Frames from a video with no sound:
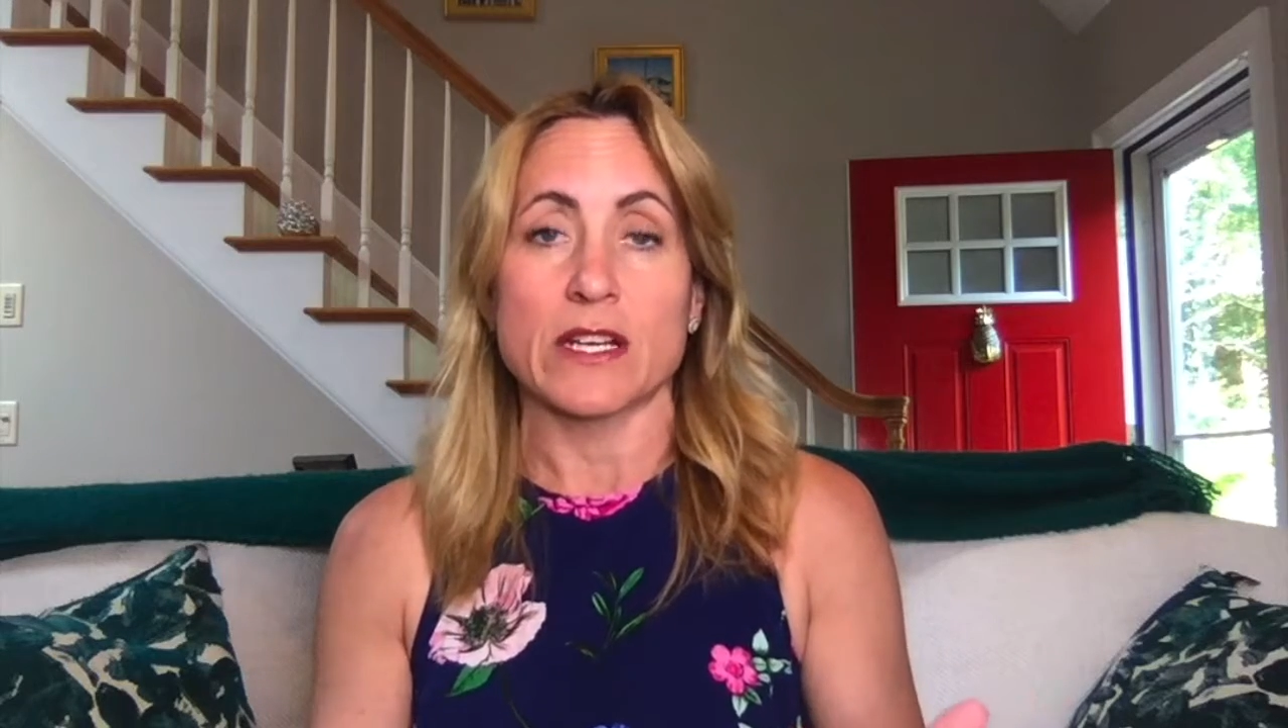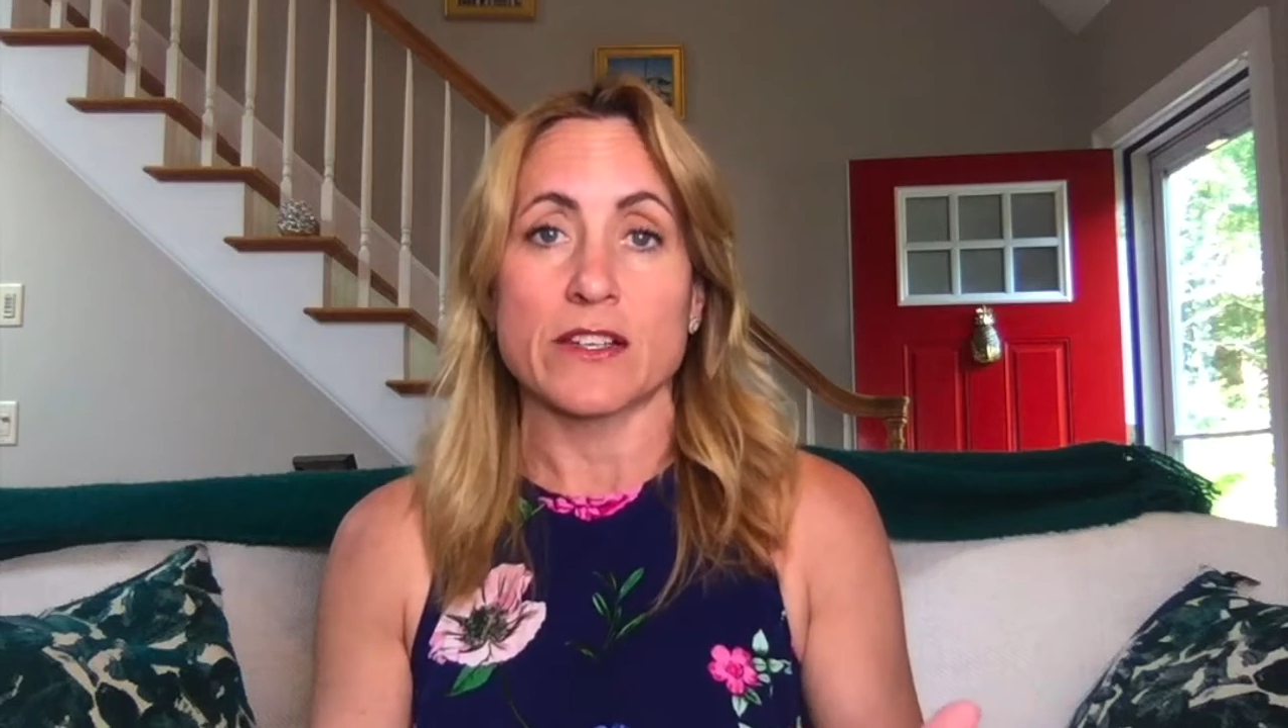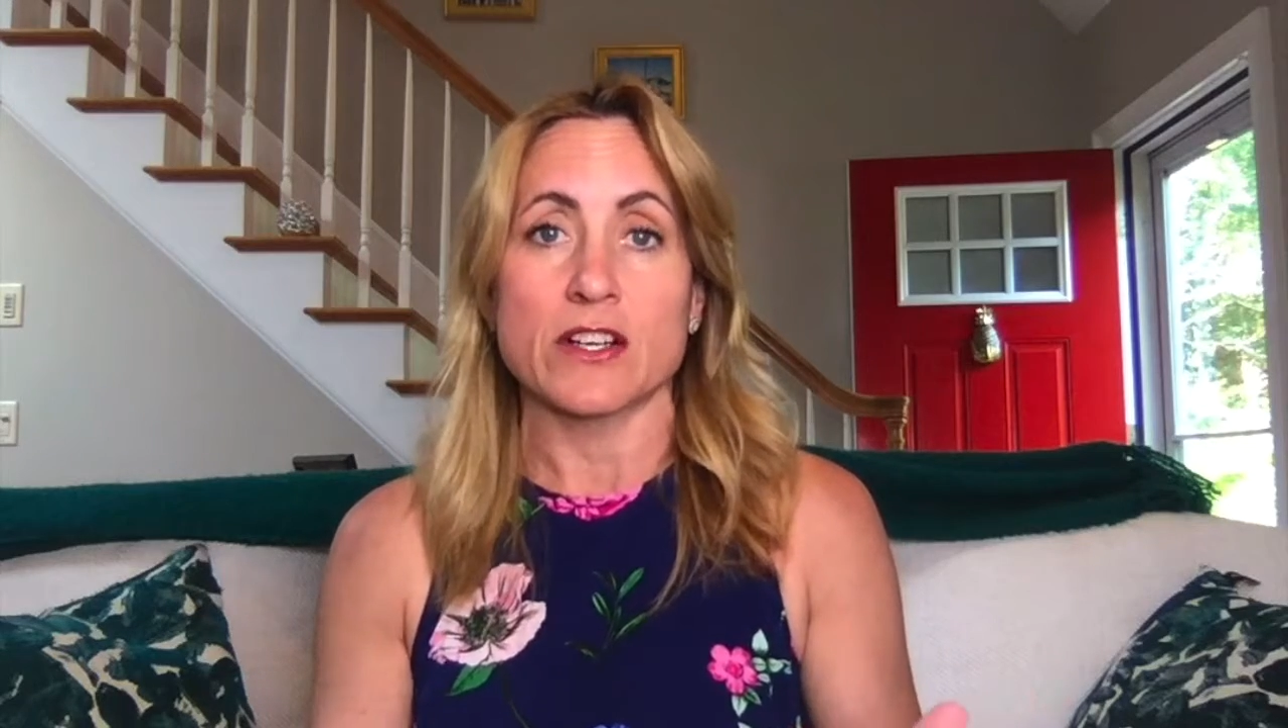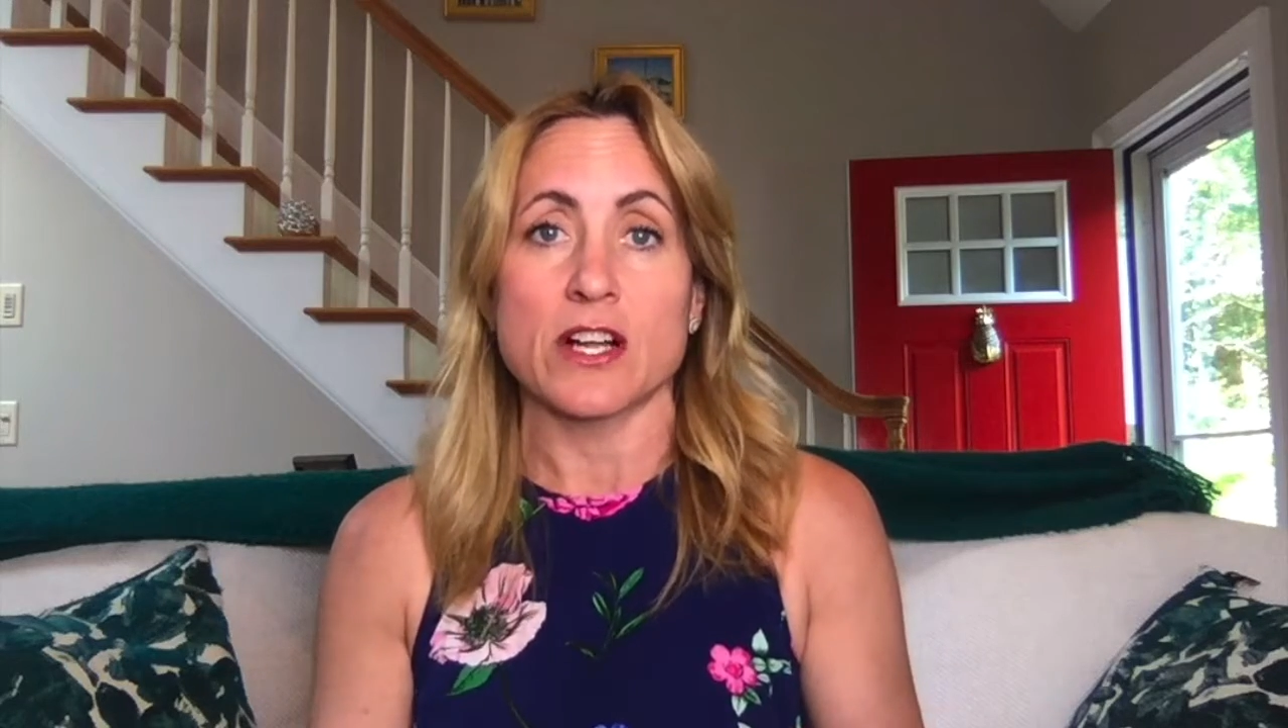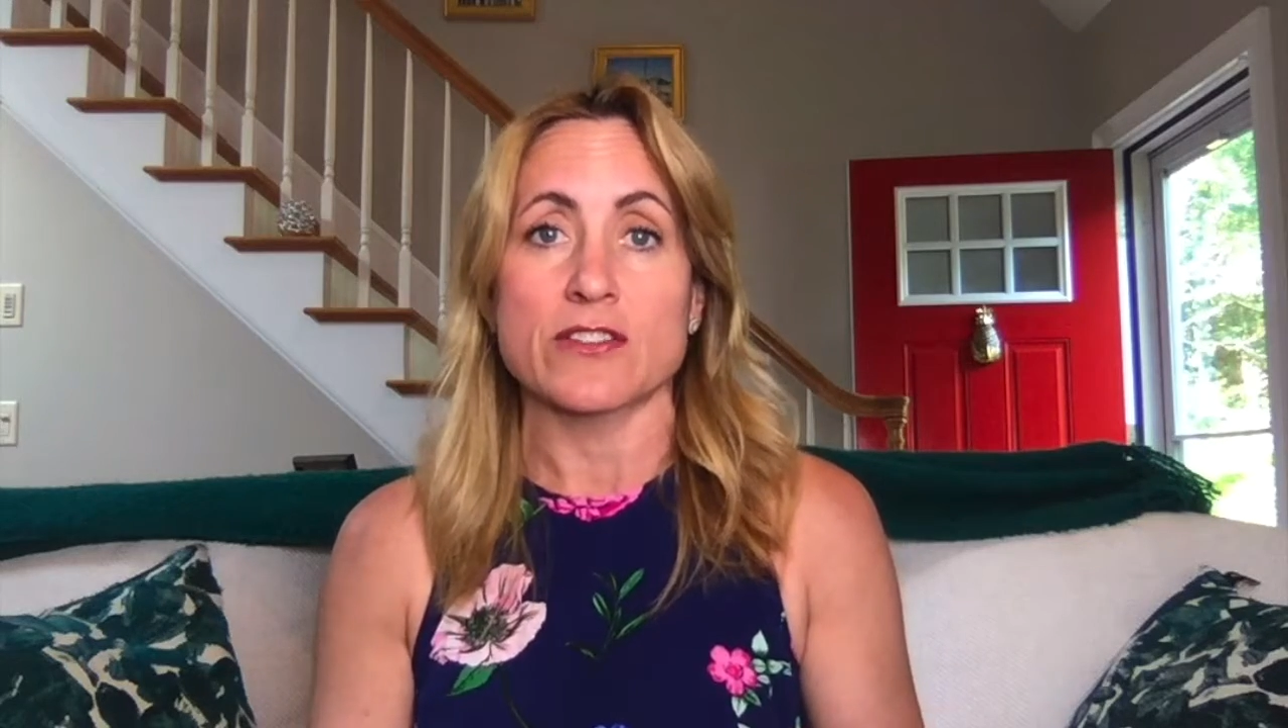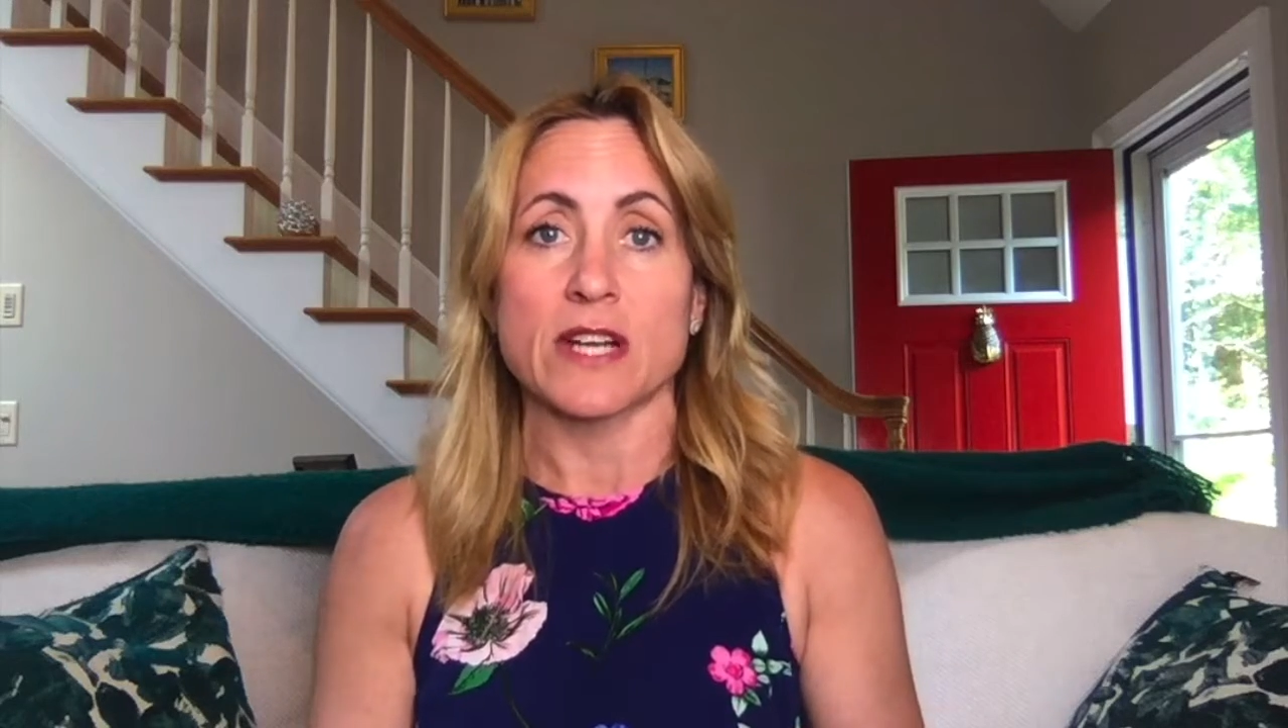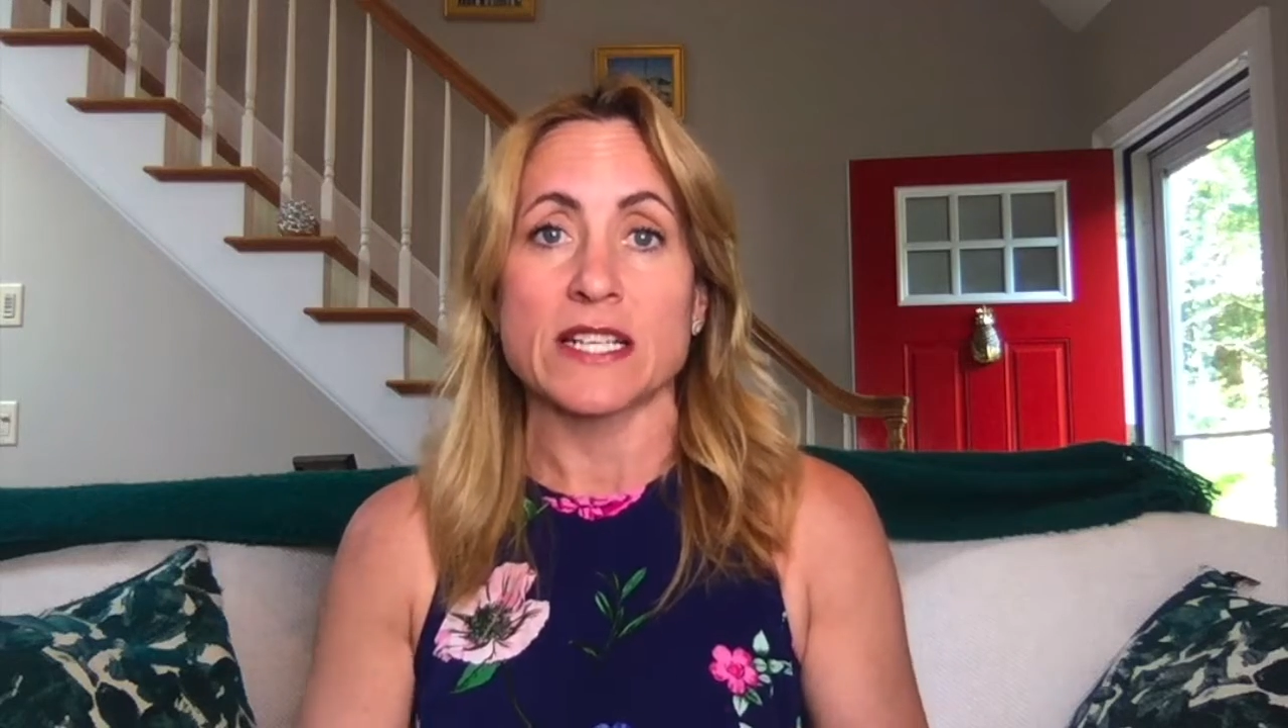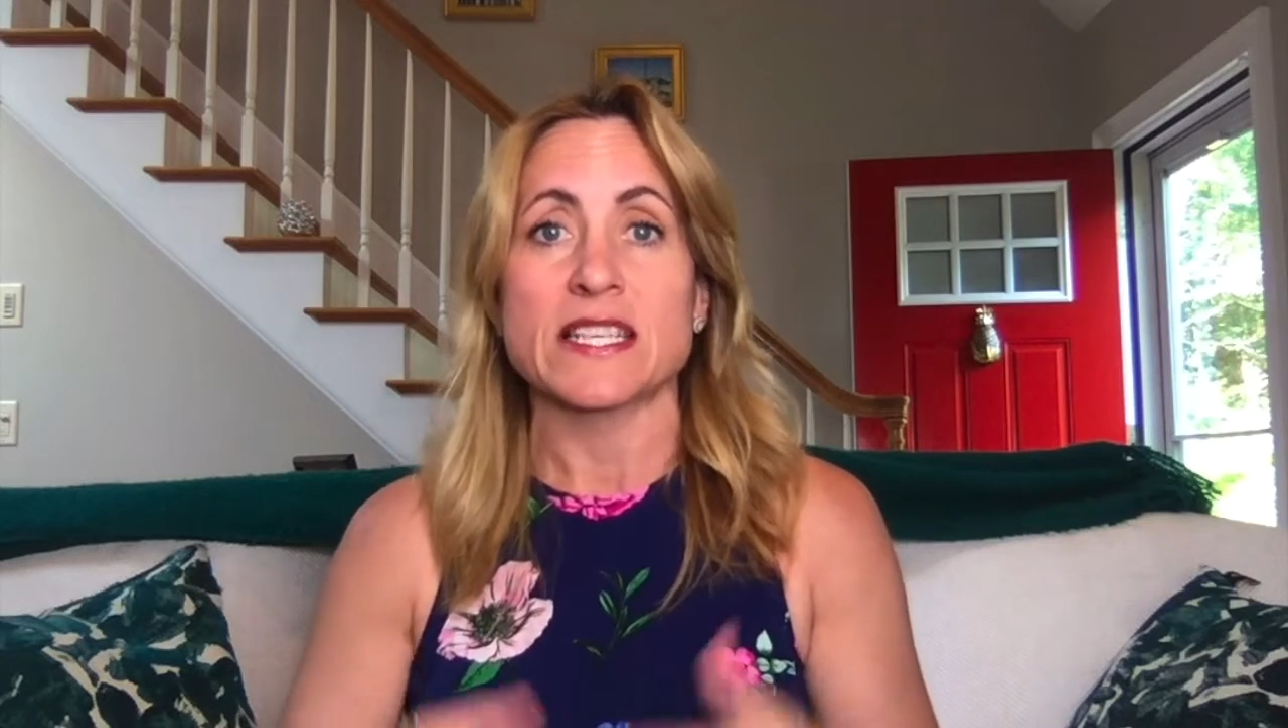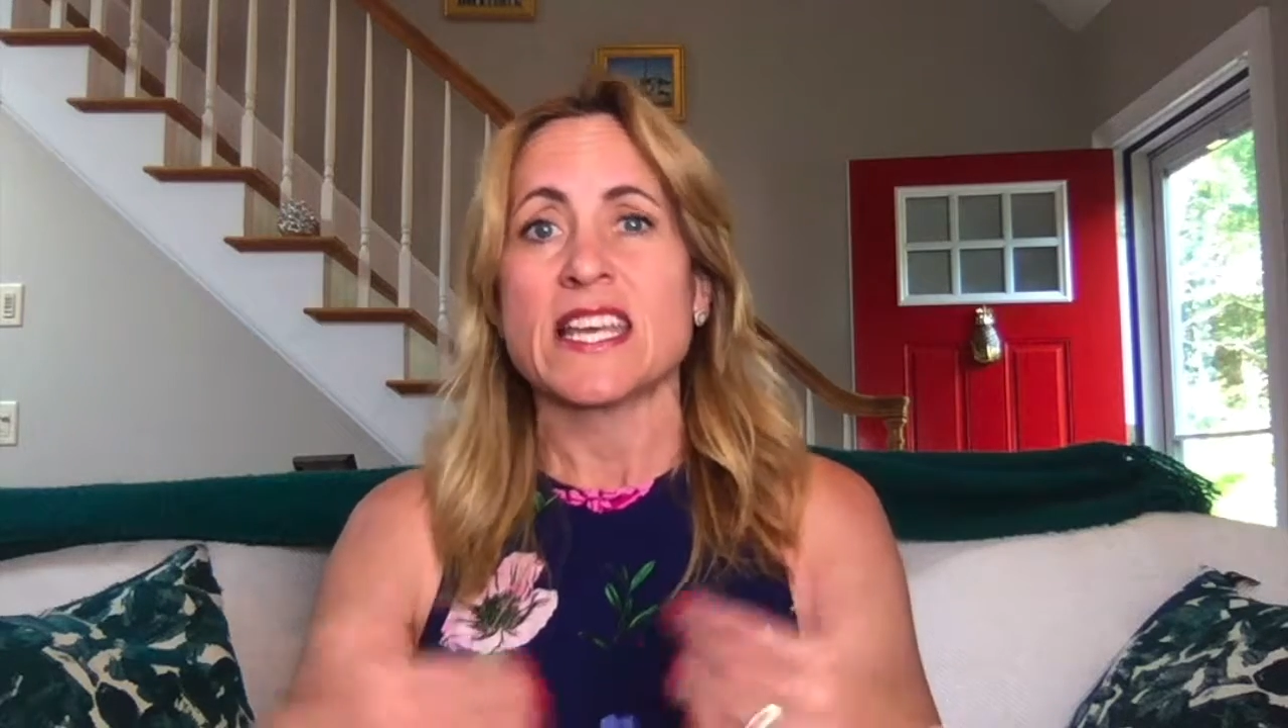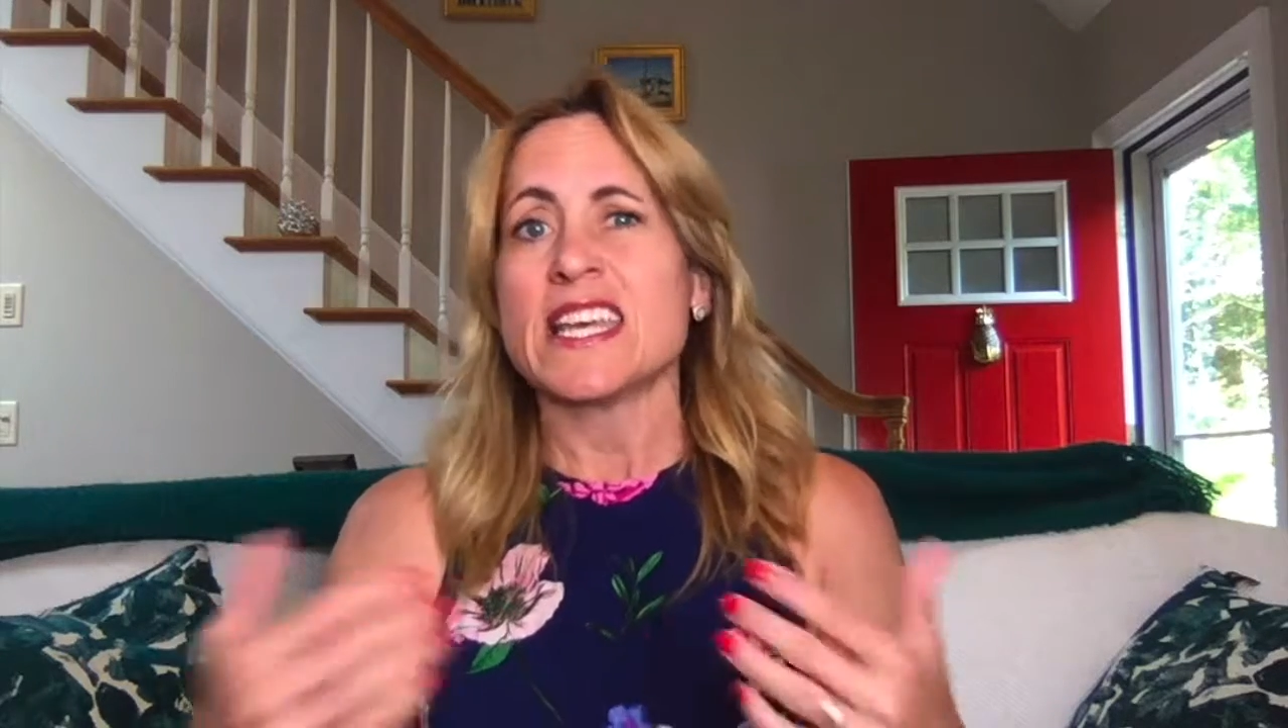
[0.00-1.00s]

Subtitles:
under contract,